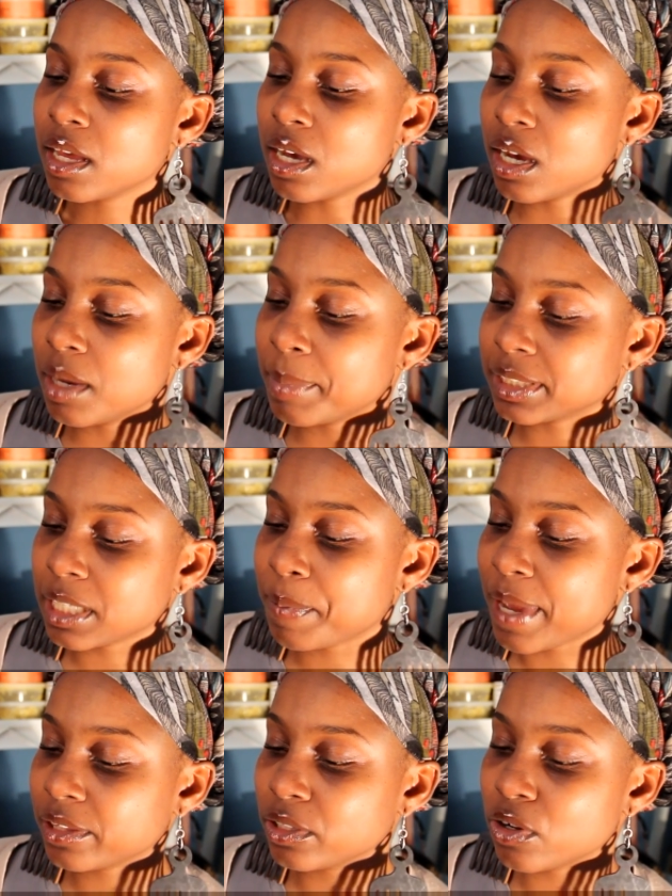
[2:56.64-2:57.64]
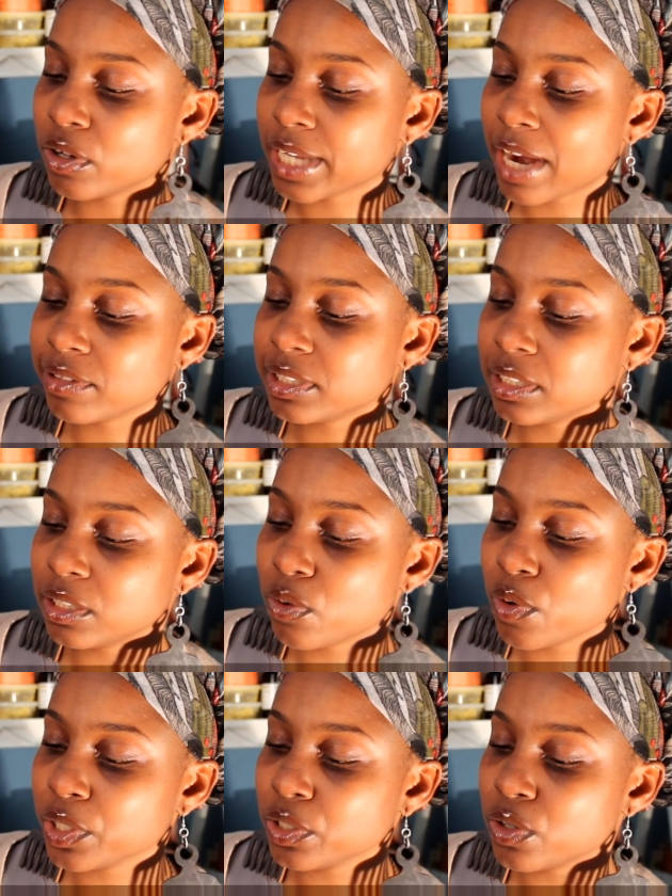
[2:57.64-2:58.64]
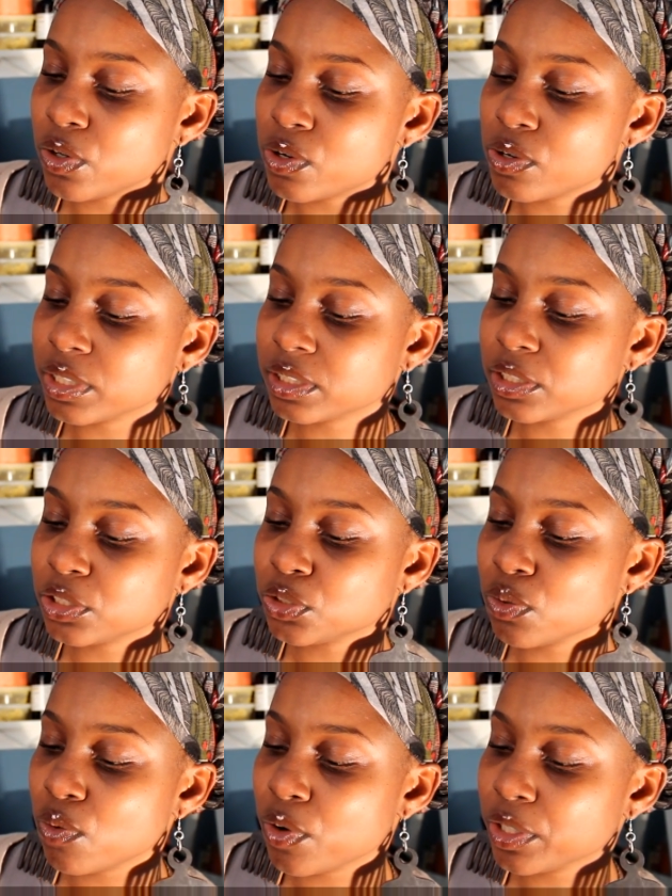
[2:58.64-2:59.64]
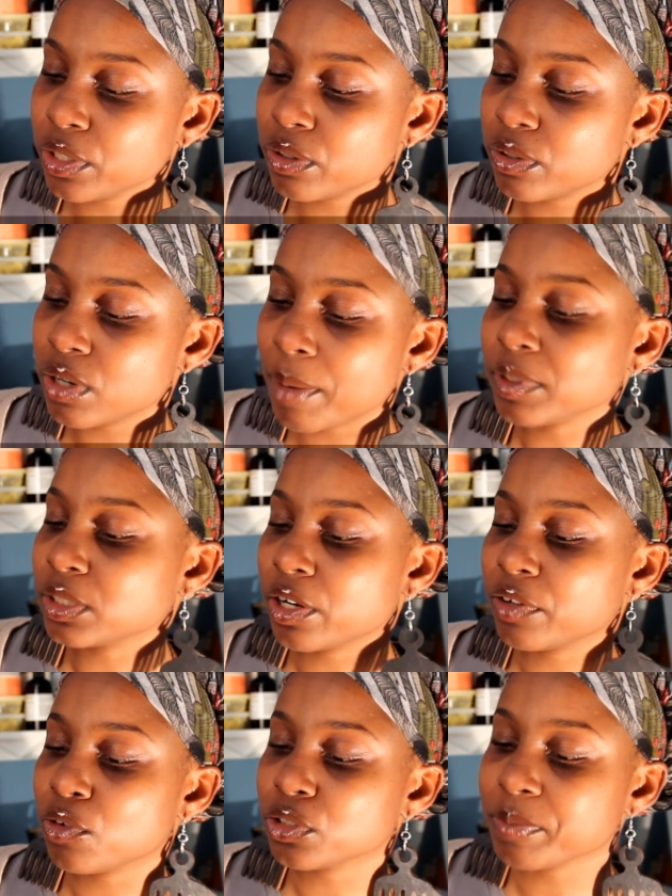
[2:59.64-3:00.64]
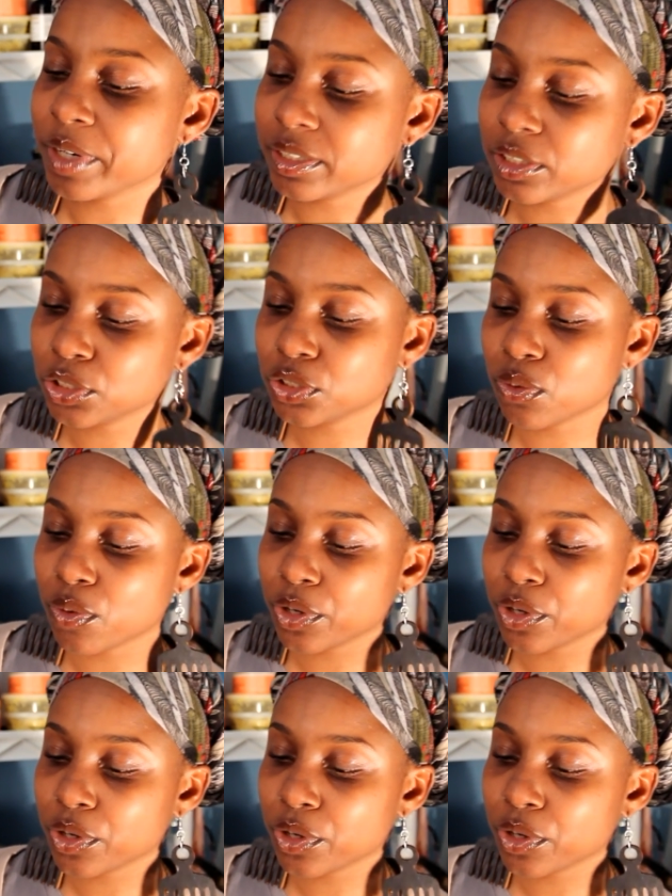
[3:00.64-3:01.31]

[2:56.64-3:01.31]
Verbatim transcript: um, I said panthenol, oil, essential oil, I'm mean, sorry, rosemary essential